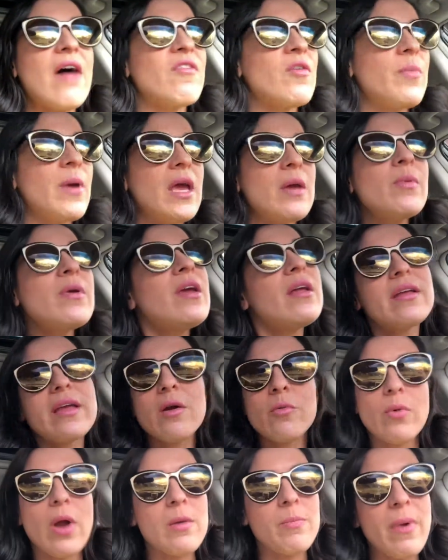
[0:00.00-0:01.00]
have a baby
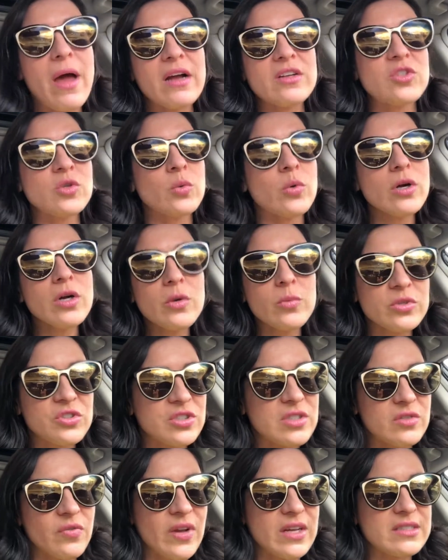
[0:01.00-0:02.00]
and get right back to work,
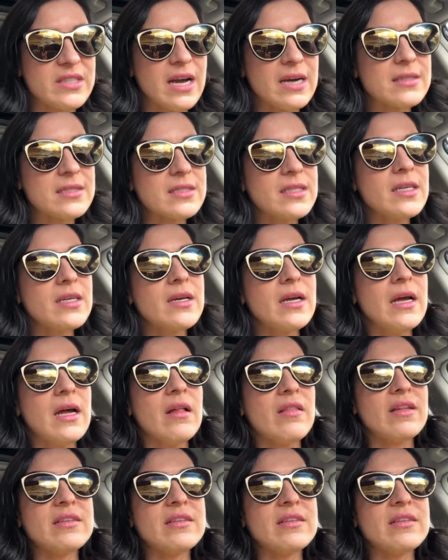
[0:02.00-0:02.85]
which is fantastic.